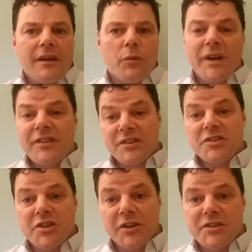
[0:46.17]
Winston
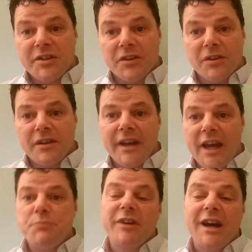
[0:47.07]
Churchill,
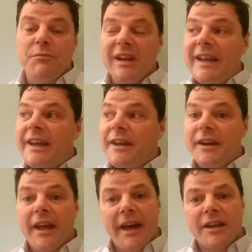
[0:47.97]
Abraham
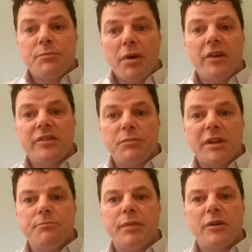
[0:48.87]
Lincoln, and
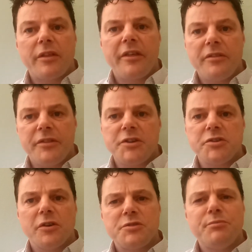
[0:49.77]
possibly both the
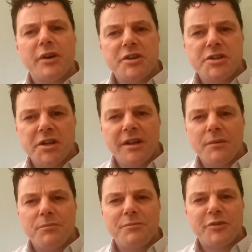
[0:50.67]
George Bush
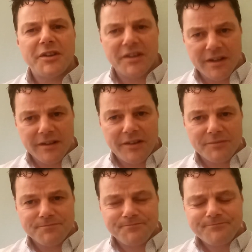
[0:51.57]

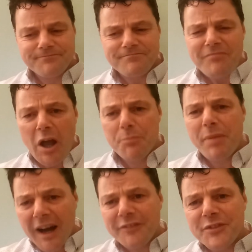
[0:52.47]
presidents.
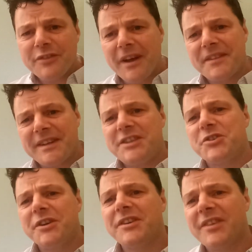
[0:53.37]
Apart from the fact that he
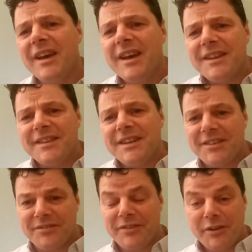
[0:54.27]
joins
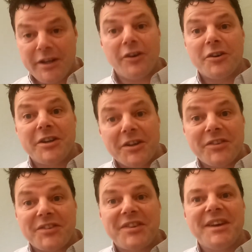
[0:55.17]
these very
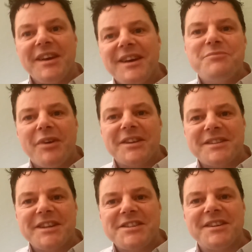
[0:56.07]
august
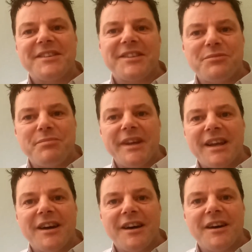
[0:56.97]
politicians as being
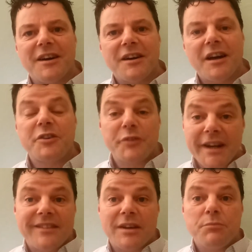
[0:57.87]
a great
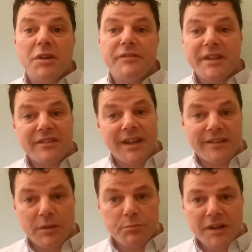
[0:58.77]
example of a
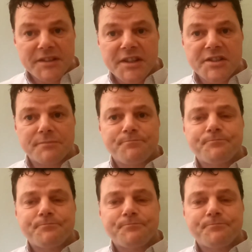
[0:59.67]
dyslexic politician,